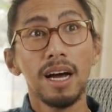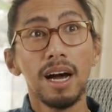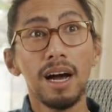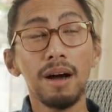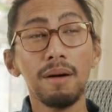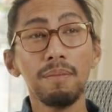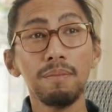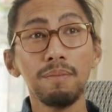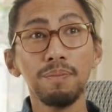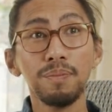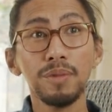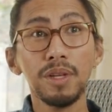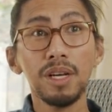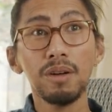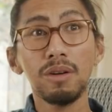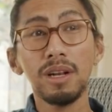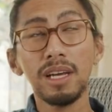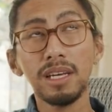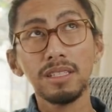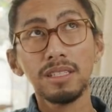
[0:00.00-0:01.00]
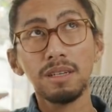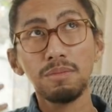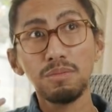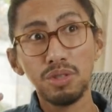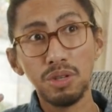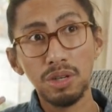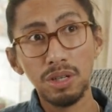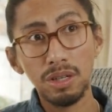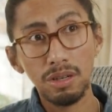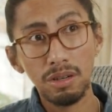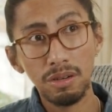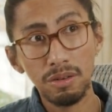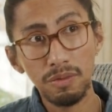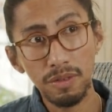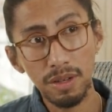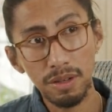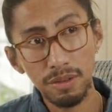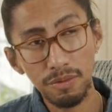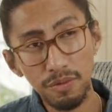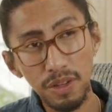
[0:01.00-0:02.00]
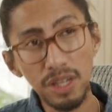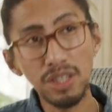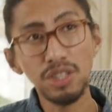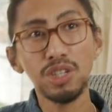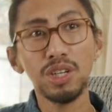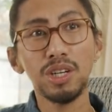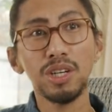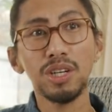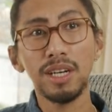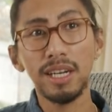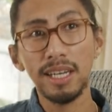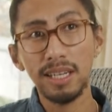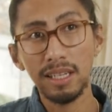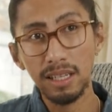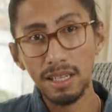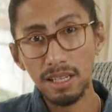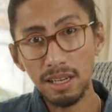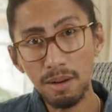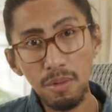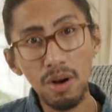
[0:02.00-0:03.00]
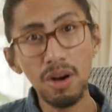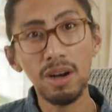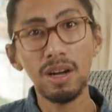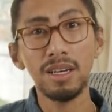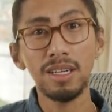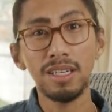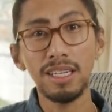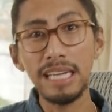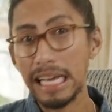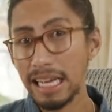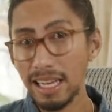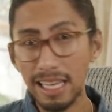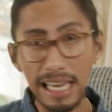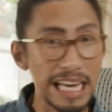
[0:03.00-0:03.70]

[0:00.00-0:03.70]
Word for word: you know, like some sort of vision, like, come on,